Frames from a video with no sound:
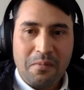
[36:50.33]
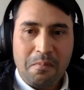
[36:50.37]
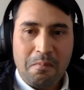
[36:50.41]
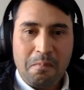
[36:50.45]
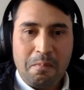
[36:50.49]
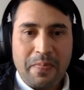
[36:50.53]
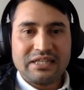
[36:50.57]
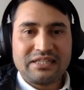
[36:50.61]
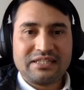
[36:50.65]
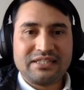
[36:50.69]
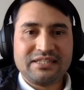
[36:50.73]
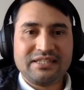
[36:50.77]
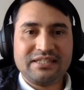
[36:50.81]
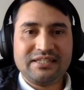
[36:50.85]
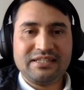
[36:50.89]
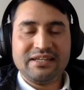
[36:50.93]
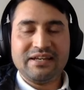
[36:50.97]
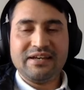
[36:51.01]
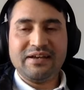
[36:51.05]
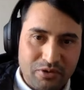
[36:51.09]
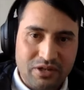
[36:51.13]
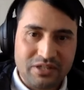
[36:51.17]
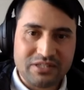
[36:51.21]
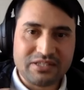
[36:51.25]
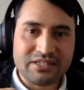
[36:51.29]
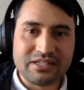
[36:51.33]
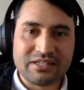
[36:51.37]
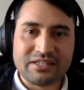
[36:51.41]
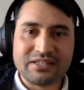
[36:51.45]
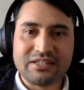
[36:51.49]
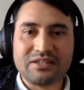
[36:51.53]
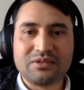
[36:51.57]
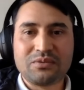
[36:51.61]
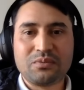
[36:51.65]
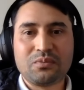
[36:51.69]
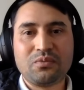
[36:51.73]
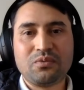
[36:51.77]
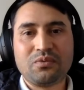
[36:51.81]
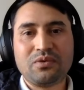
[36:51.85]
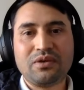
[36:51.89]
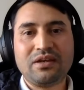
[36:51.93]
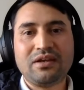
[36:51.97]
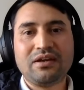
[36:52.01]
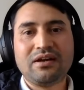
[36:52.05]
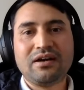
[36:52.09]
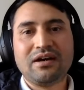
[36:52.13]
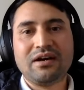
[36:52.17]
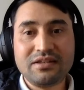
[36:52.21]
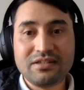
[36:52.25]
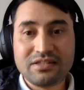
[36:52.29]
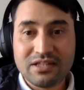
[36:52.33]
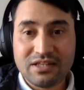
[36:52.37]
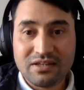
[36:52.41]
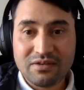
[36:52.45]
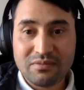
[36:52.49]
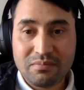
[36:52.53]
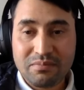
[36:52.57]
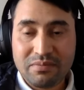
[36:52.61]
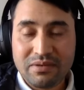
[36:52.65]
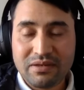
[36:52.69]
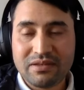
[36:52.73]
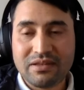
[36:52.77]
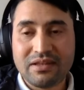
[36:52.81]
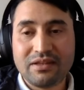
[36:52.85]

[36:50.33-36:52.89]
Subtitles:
So that's a project initiative